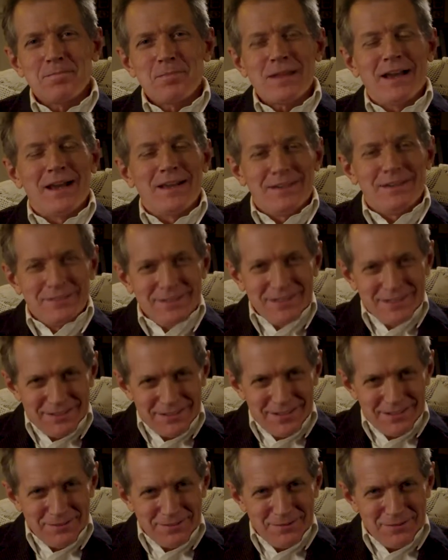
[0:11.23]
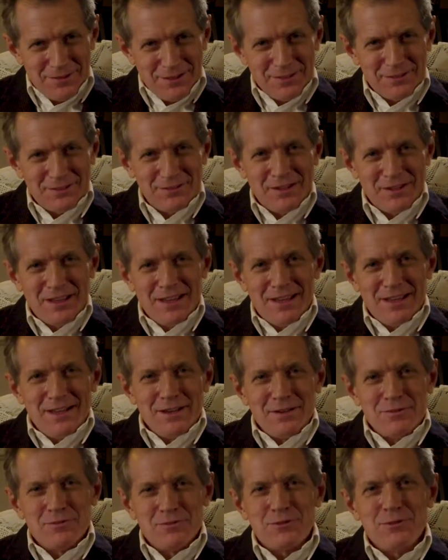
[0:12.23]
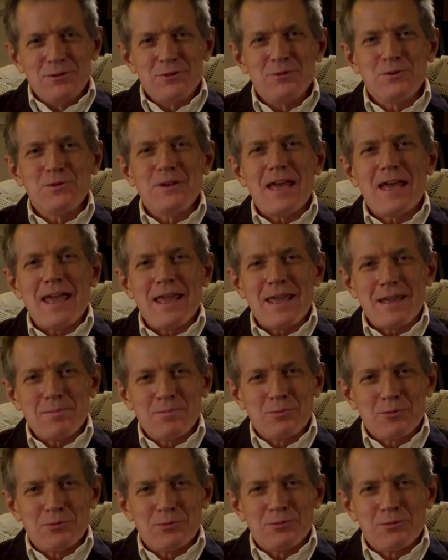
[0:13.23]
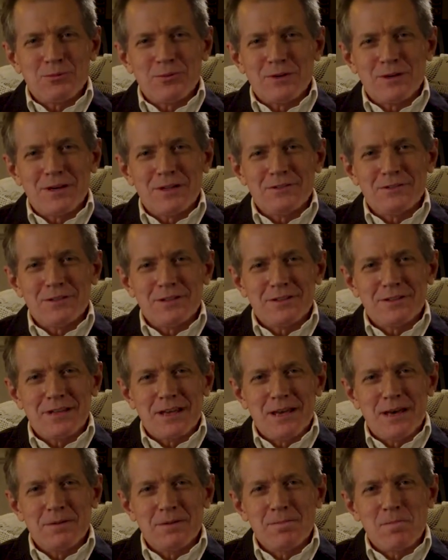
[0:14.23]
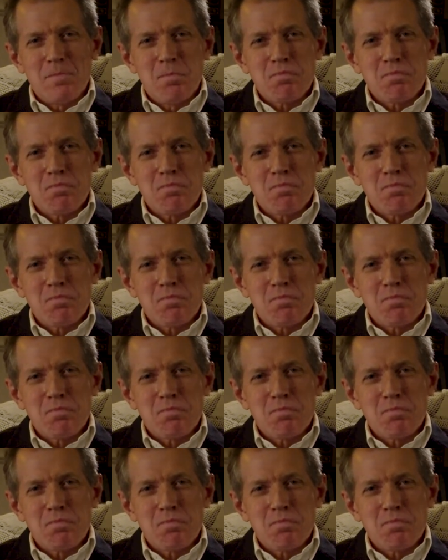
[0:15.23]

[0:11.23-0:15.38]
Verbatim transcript: I only see the first few names before I sit down.